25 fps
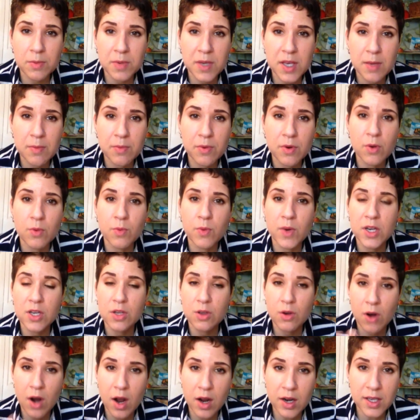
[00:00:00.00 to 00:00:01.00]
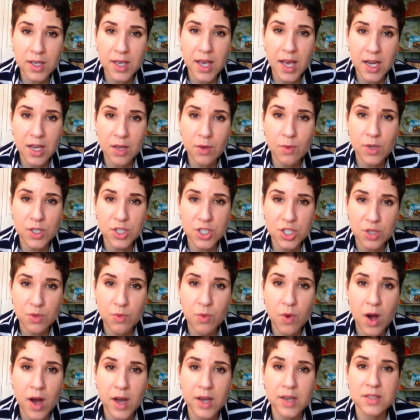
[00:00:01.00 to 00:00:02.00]
people, when you aren't getting what you
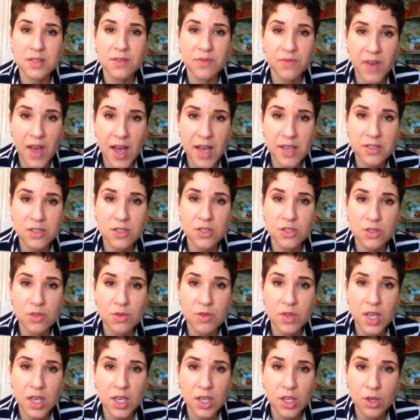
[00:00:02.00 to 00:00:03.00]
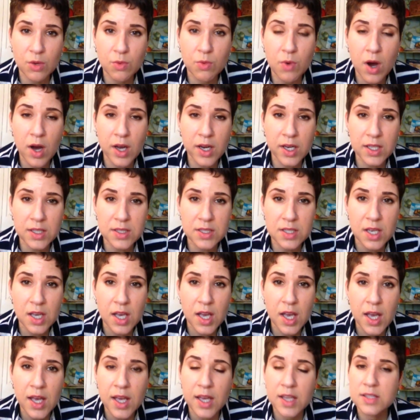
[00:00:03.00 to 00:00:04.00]
want as fast as you think you want it,
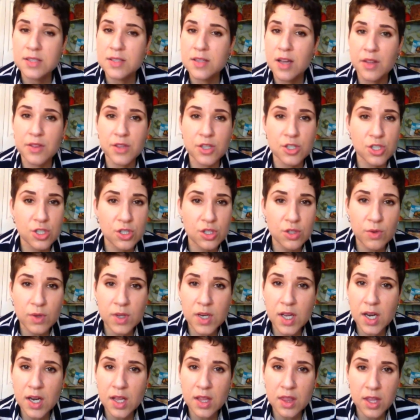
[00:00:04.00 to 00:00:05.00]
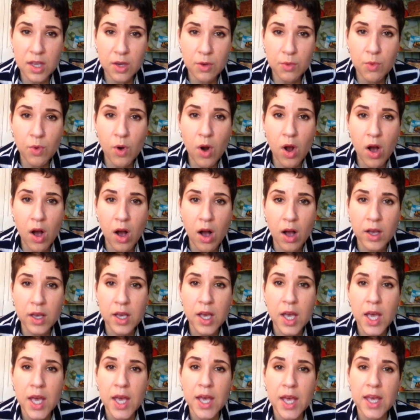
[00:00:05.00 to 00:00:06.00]
it's not that you're doing anything wrong,
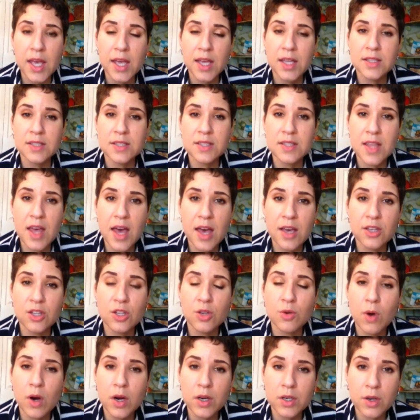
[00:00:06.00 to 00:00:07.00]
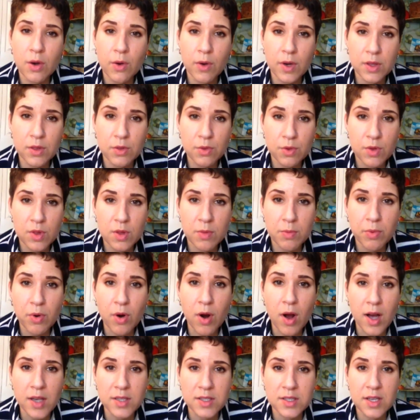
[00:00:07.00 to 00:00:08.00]
it's that you are going through the
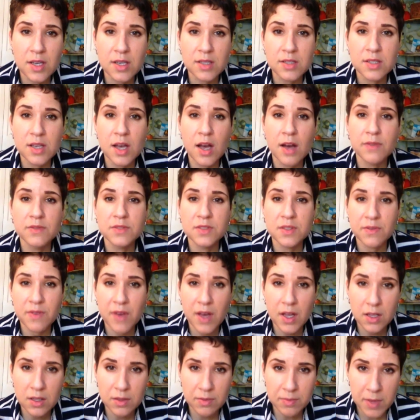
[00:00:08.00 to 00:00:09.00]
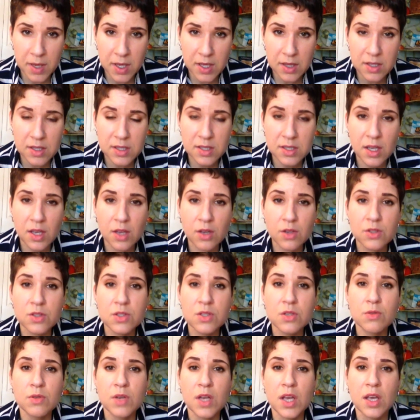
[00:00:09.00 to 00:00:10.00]
process of developing the
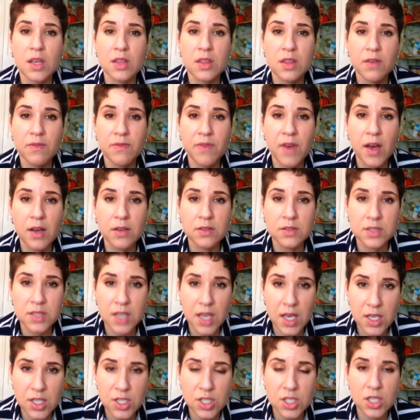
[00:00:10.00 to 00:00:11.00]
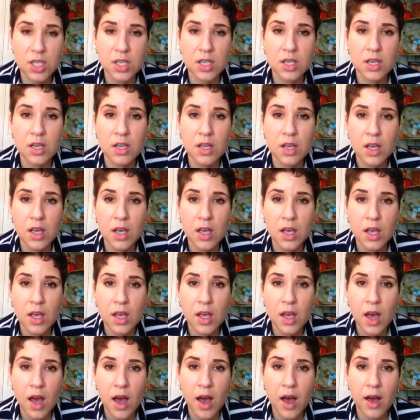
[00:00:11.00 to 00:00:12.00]
skills you need, the foundation
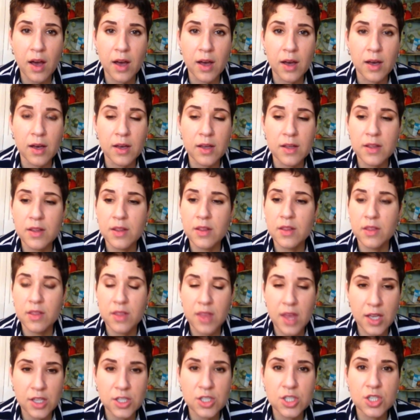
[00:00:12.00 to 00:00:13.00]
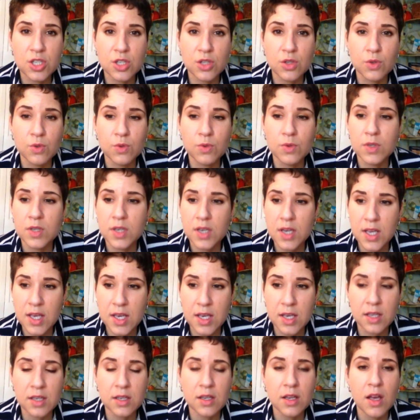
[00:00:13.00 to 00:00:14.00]
that you
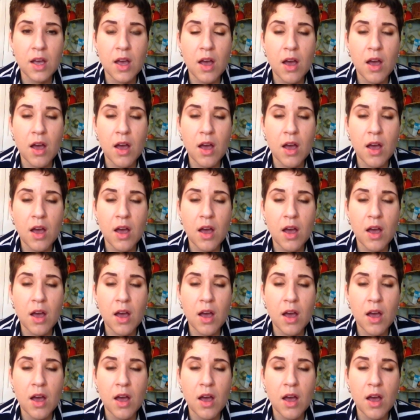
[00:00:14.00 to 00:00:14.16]
need.